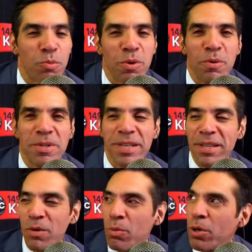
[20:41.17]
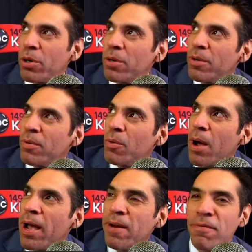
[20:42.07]
What was it? The
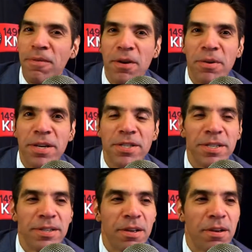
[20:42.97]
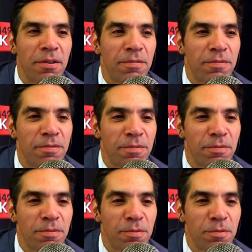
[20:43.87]
Worldwide Federation of
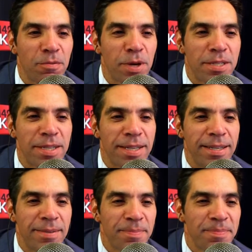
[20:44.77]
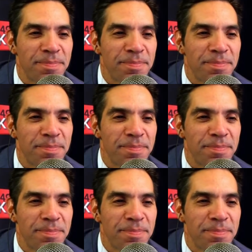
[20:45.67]
Wrestling.